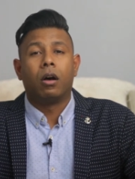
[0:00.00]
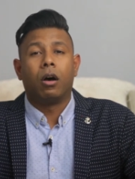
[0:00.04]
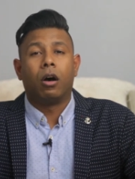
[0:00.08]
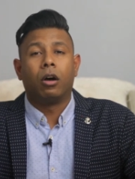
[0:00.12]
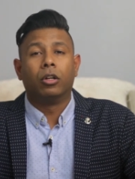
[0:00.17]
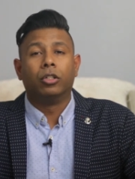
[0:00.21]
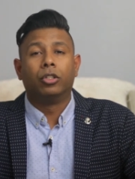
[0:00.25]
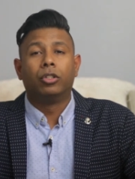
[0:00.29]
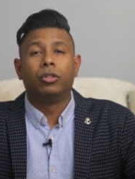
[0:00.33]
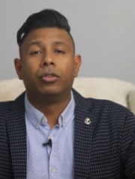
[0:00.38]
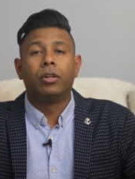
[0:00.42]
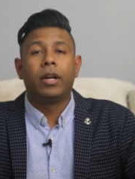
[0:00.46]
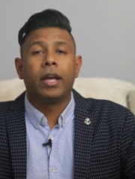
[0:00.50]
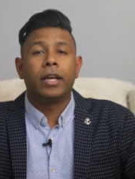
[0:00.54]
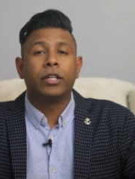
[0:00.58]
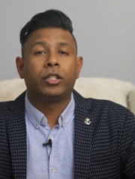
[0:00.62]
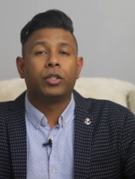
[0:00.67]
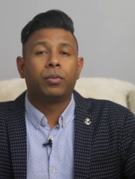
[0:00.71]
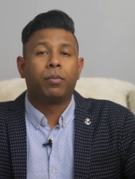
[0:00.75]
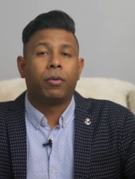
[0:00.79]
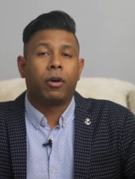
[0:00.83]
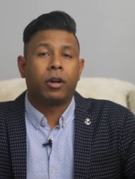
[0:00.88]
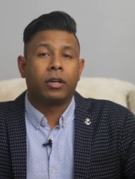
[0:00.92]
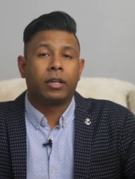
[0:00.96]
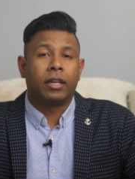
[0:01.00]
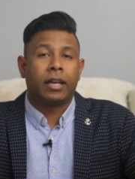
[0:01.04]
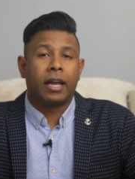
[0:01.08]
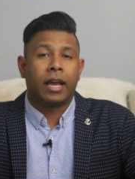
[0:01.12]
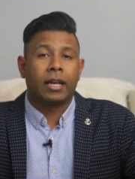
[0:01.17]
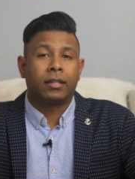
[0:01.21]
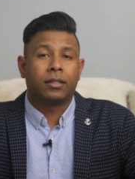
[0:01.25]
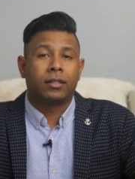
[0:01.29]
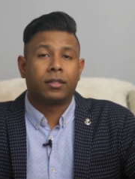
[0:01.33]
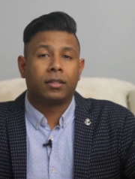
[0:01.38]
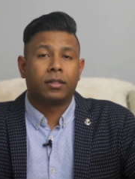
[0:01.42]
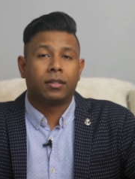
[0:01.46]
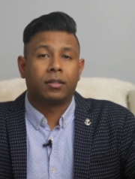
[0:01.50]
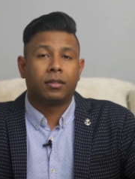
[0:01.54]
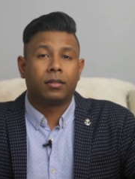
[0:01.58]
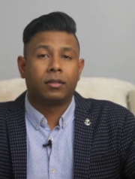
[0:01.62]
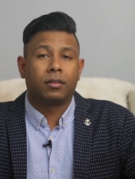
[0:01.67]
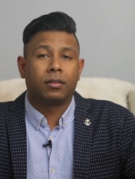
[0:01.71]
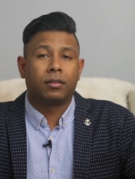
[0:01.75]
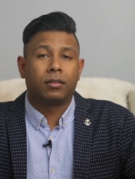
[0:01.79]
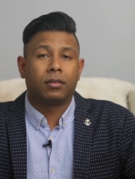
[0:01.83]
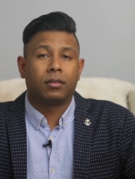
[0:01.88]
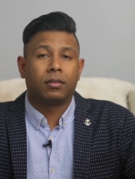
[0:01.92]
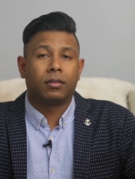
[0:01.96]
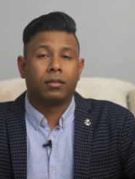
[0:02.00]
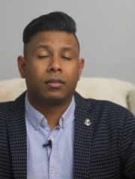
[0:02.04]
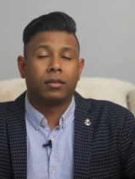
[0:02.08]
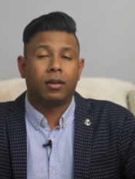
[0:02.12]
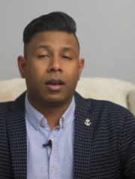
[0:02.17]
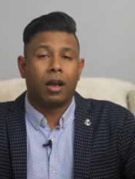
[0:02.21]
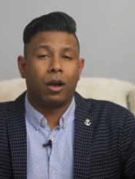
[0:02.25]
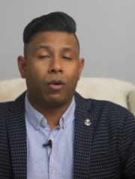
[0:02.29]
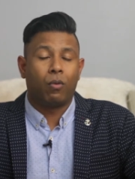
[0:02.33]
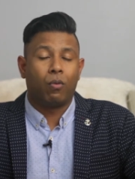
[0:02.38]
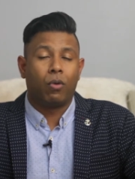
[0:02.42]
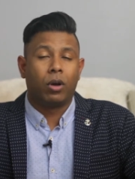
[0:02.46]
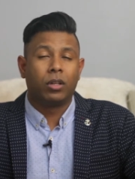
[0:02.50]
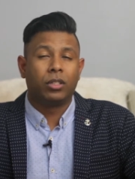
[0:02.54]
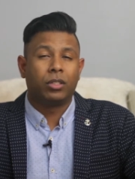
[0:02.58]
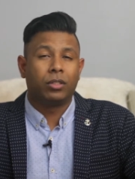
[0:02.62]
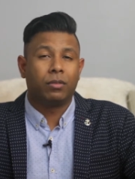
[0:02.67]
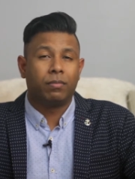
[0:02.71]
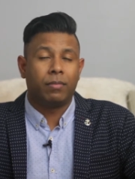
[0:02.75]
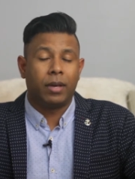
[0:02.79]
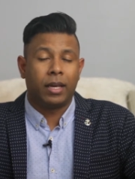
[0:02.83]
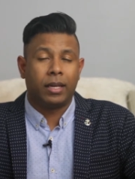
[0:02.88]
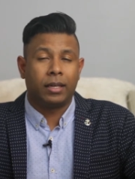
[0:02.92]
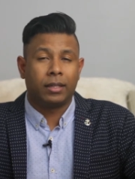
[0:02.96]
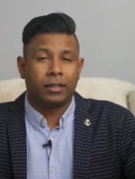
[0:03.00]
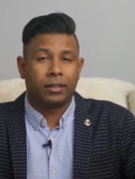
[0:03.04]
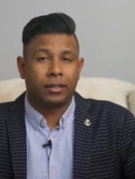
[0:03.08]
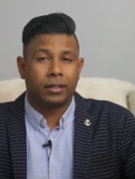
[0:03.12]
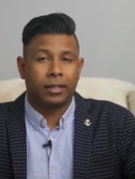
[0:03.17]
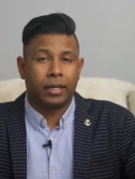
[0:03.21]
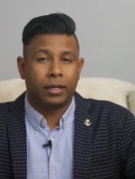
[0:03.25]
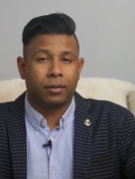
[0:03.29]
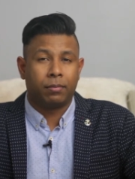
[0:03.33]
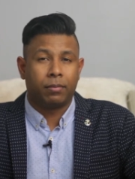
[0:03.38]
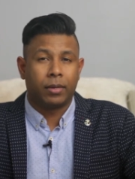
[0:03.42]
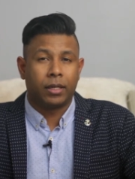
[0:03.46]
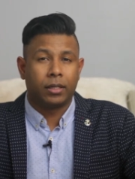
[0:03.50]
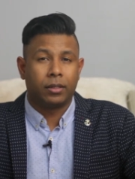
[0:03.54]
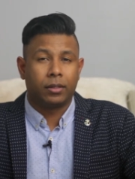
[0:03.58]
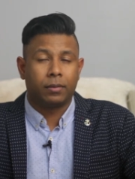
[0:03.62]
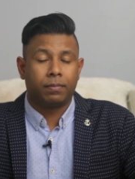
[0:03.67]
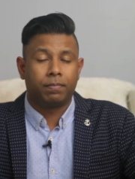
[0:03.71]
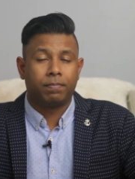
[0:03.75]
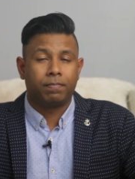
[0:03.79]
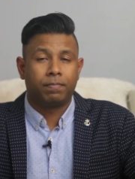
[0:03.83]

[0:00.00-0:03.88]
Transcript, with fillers: On today's podcast, I want to make a statement.